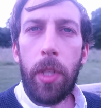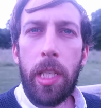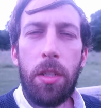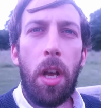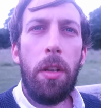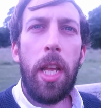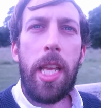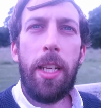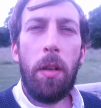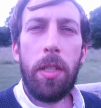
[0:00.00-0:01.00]
it's not an
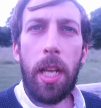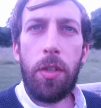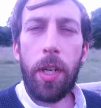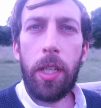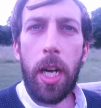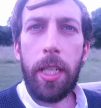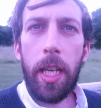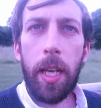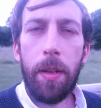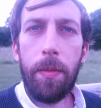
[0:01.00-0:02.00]
egocentric
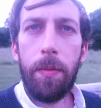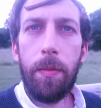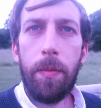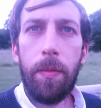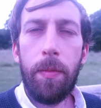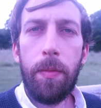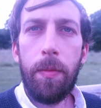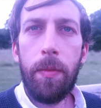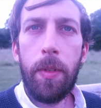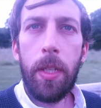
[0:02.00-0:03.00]
idea.
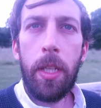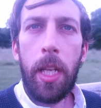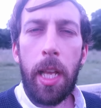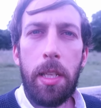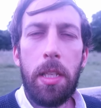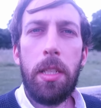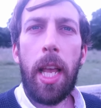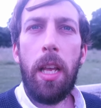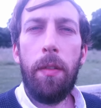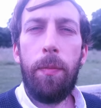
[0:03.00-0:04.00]
It's a
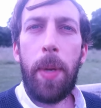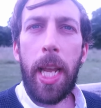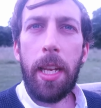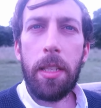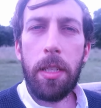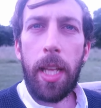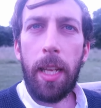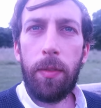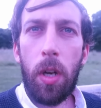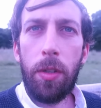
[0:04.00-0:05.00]
state of being, it's a state
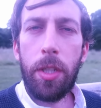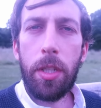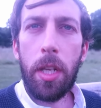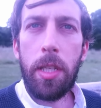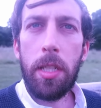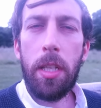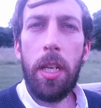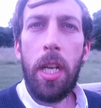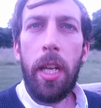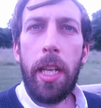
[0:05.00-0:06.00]
of consciousness, it's a
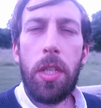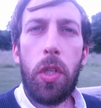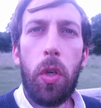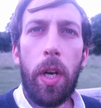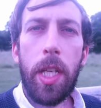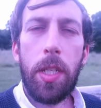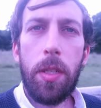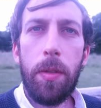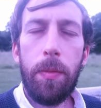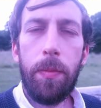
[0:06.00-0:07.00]
it's a
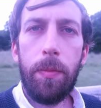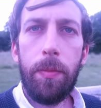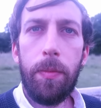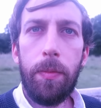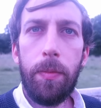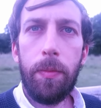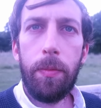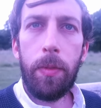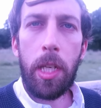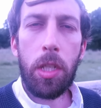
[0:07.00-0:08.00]
choice.
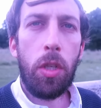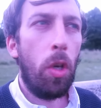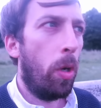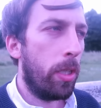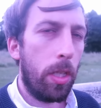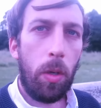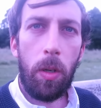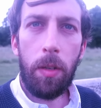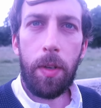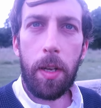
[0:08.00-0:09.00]
It's yours, it's
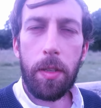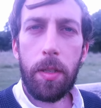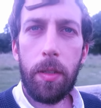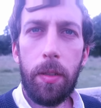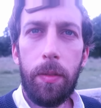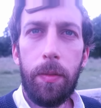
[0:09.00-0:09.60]
all of ours.